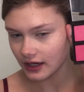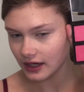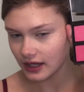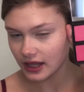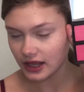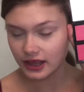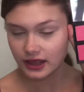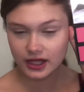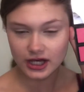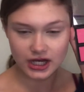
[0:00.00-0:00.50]

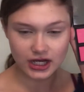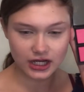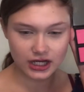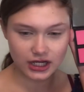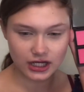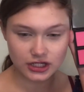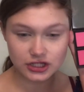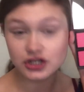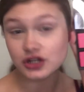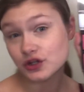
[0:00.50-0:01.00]

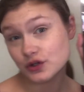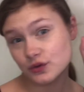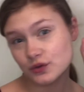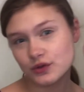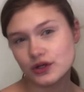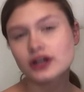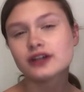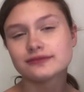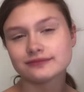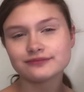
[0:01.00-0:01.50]
the
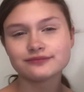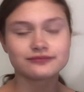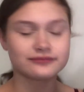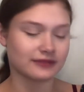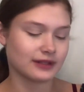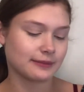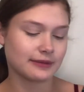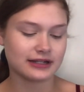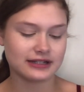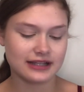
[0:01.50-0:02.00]
nude.
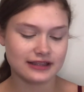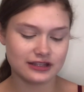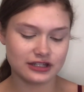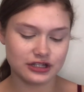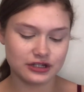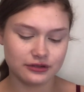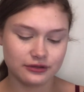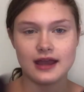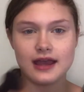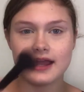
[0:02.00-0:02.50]
I'm gonna take the
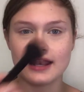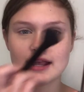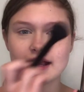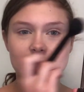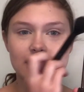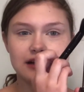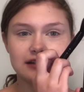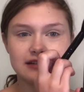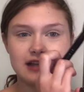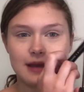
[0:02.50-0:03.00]
nude. And I
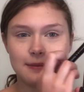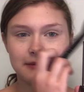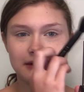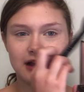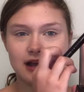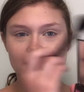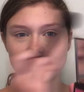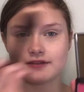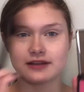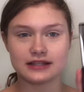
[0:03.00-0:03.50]
gotta tap it
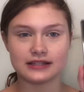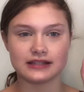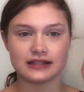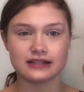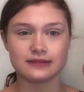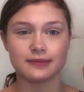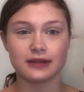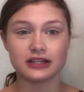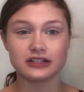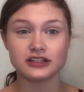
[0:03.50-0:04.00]
off because
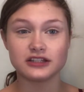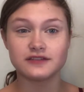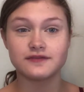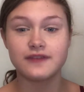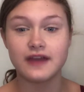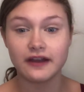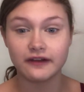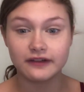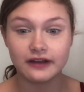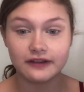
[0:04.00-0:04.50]
this blush is
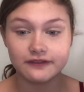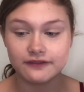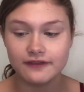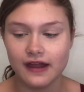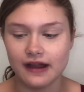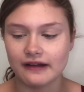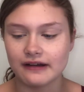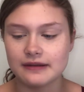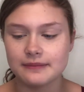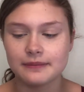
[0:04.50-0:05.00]
very,
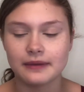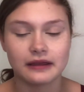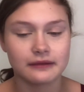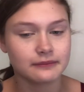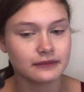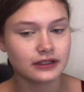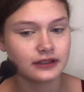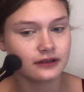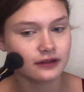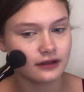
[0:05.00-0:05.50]
very
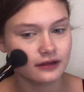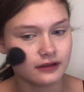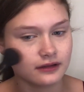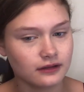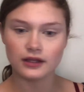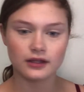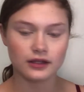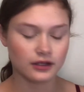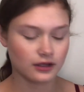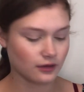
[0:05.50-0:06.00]
pigmented.
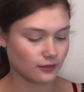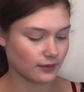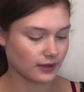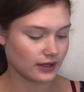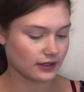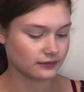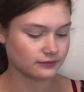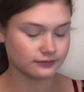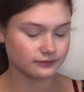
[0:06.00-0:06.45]
You know what?